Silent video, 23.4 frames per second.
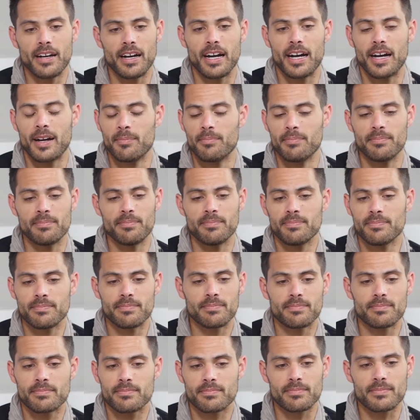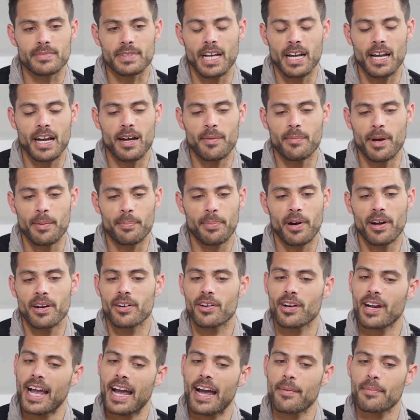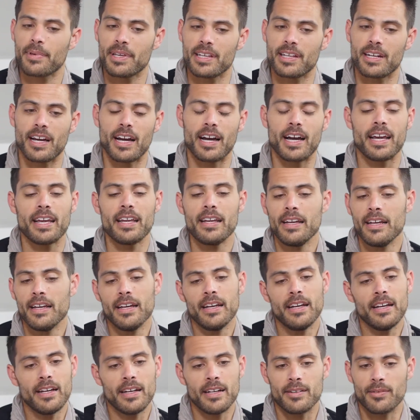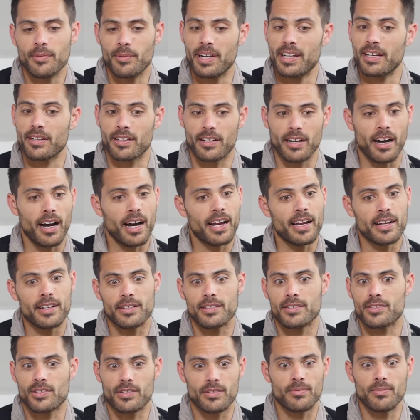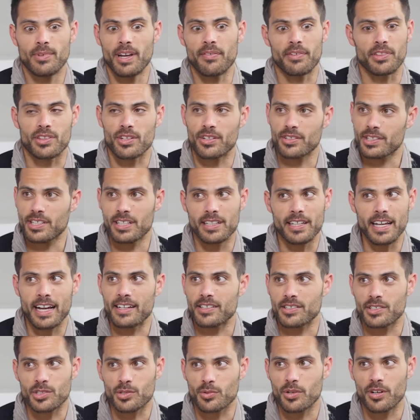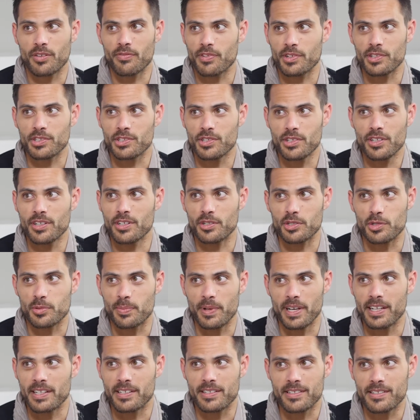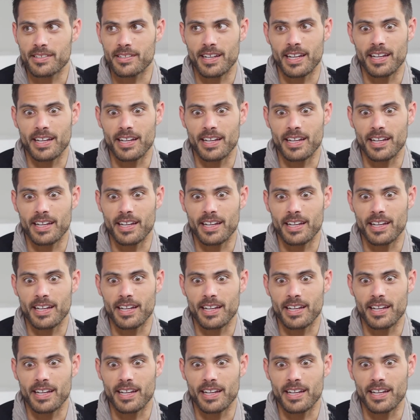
my partner Abby and I went and we have a 13,000 square foot studio space.